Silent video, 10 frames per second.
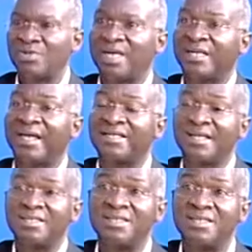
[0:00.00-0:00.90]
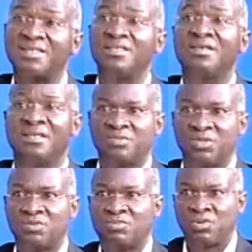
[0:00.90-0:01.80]
that there are 36
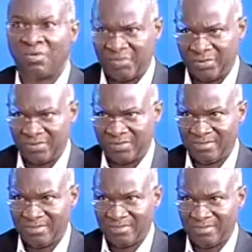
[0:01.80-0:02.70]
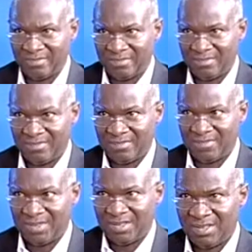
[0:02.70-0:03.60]
irresponsible governors.
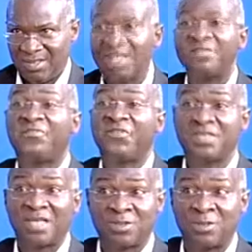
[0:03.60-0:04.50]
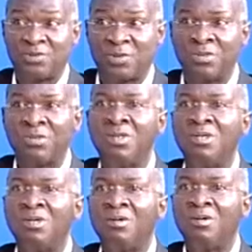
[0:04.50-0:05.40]
That's the first assumption.
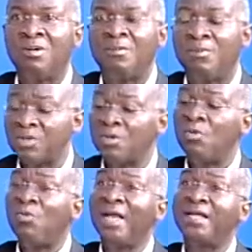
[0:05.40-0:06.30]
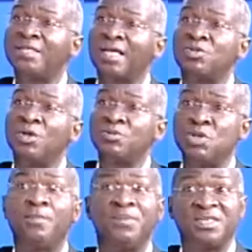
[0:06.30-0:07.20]
But while that
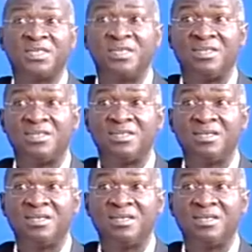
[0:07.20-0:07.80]
assumption persists,